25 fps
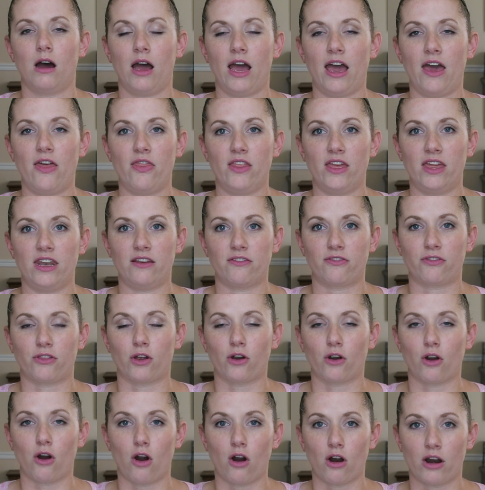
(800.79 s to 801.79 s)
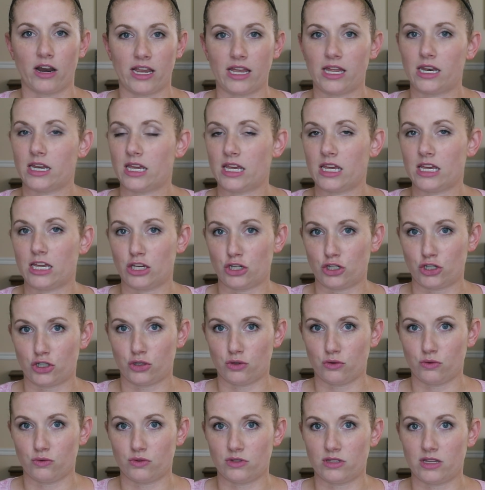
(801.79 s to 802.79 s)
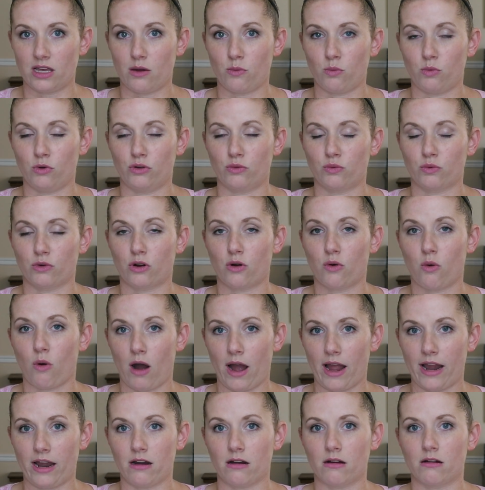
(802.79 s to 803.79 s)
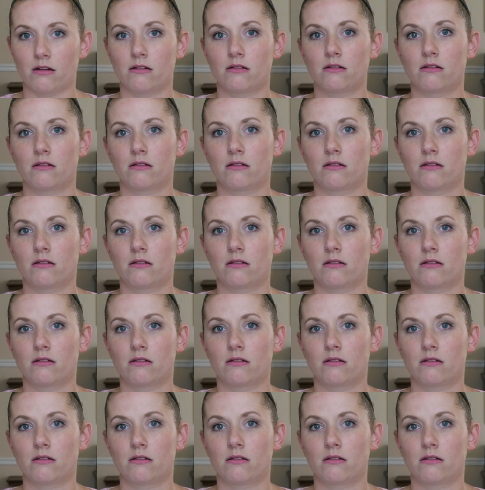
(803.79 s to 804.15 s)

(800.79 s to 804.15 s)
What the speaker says: And then if there are any issues that would require